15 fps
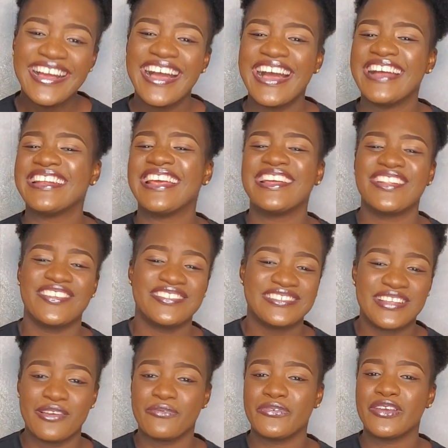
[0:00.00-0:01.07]
At the end of the
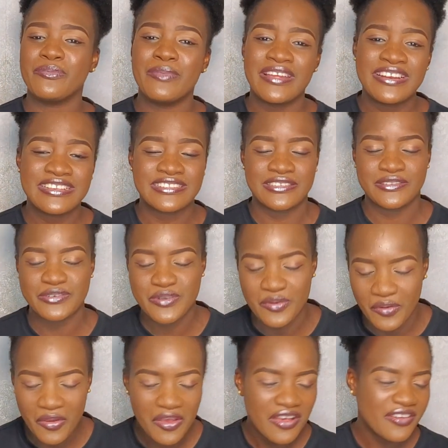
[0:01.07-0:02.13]
day, feel medicine,
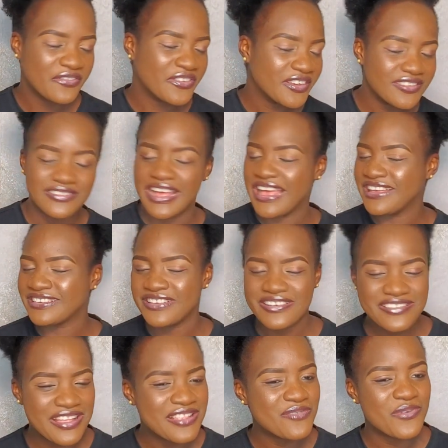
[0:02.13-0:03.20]
no. Feel like
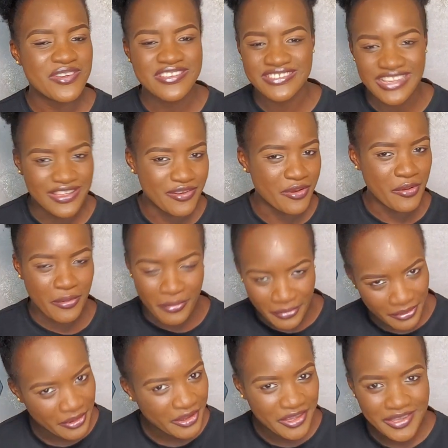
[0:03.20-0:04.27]
anyone is saying
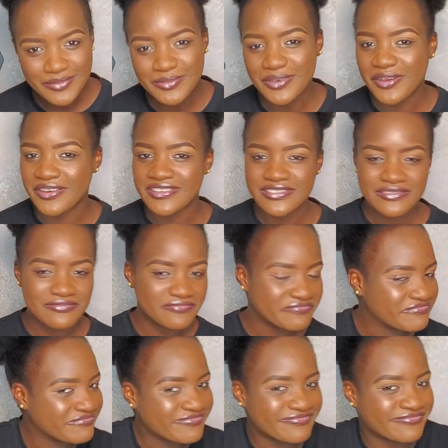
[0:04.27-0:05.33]
no. Because
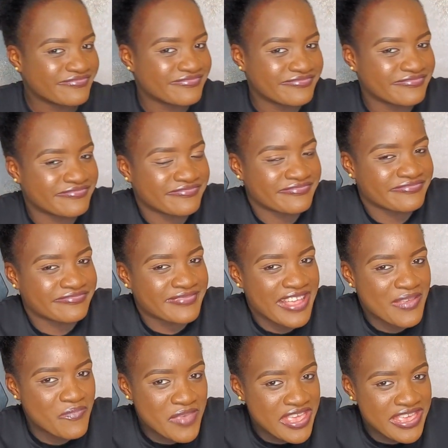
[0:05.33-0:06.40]

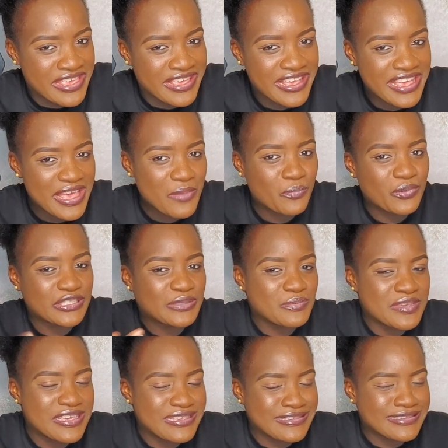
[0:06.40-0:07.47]
me, put
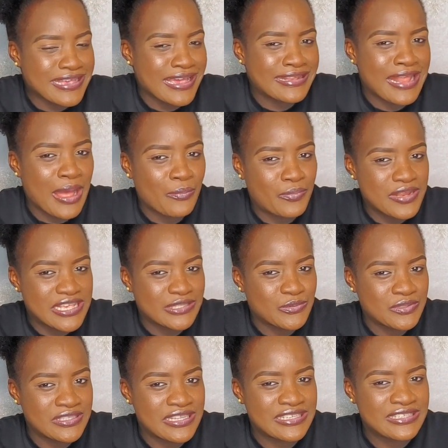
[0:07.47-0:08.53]
me inside that place
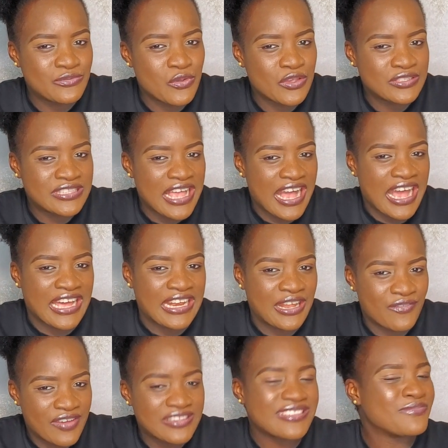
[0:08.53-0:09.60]
with those their
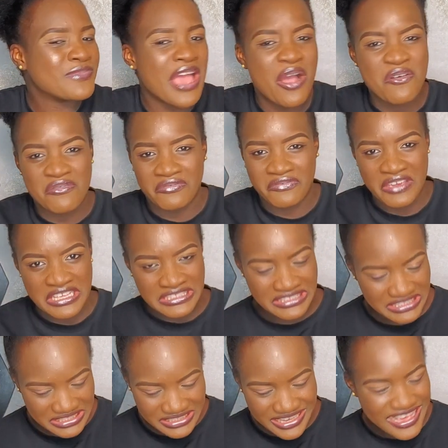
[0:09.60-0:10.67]
cadaver. Me, I will
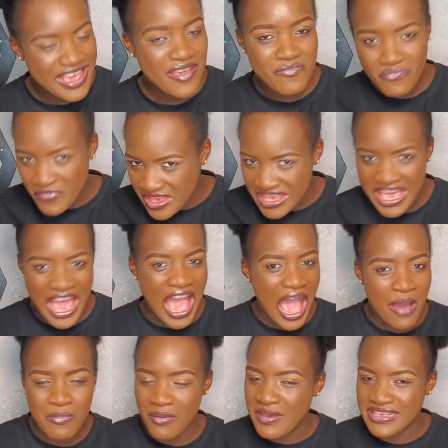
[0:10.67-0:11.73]
faint. Me,
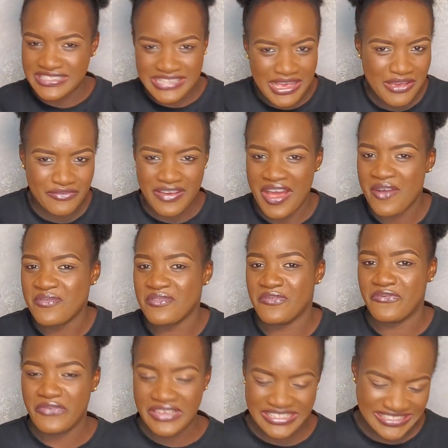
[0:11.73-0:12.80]
by myself, I will
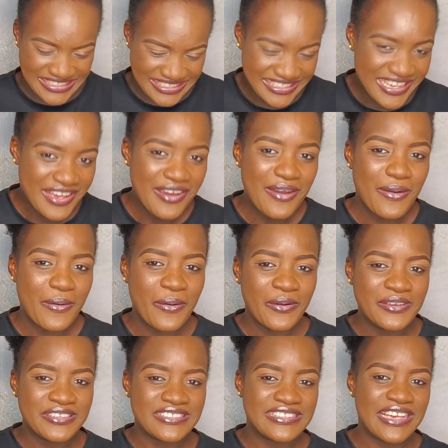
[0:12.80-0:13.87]
faint. Or
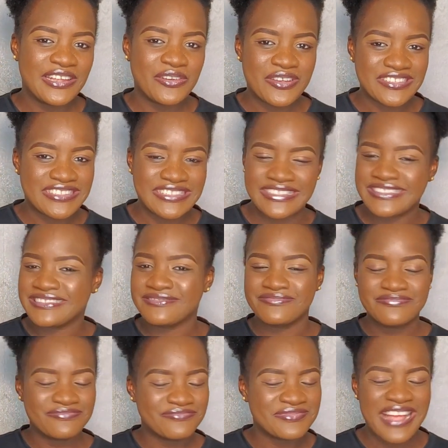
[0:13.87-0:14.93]
you say nothing.
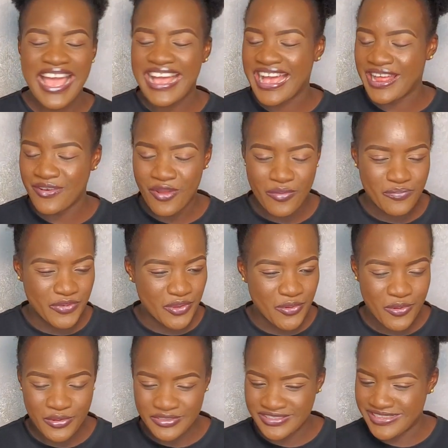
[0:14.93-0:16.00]
I cannot
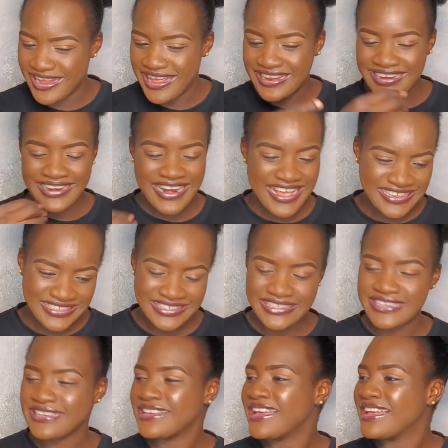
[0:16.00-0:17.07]
behold
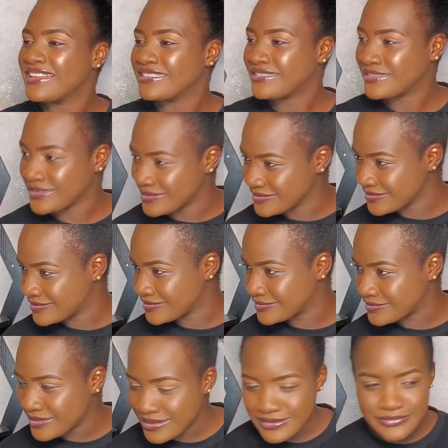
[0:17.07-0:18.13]
nasty
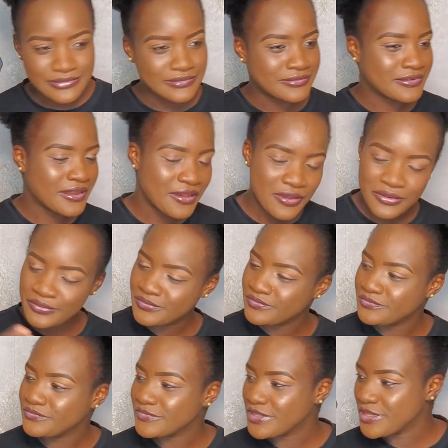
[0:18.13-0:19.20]
things. No.
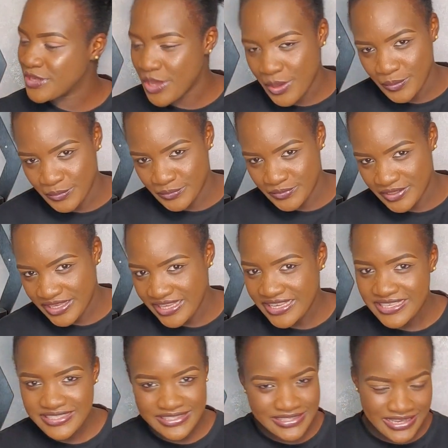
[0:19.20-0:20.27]
No.
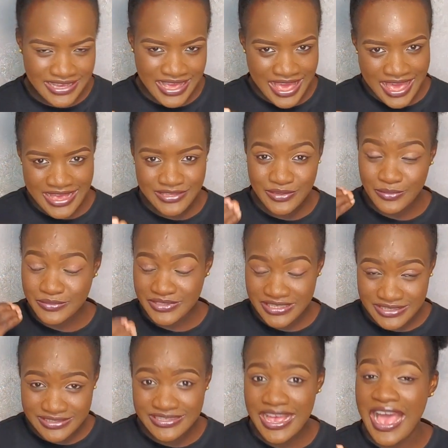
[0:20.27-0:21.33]
See, some
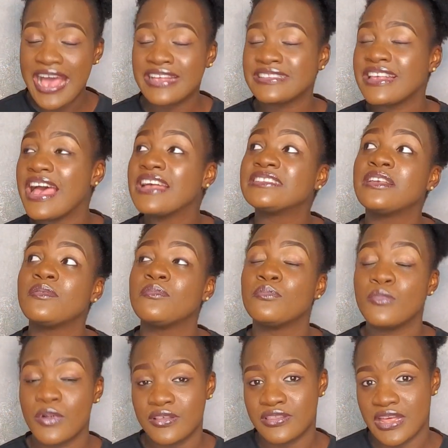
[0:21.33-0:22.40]
things as a
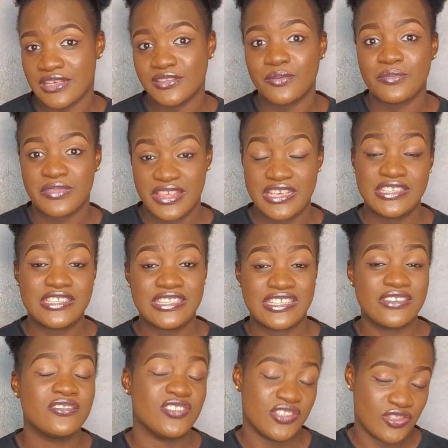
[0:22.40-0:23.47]
mother, some things
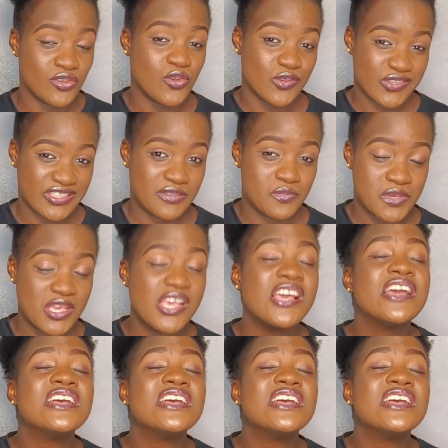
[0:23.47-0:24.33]
still disgust me.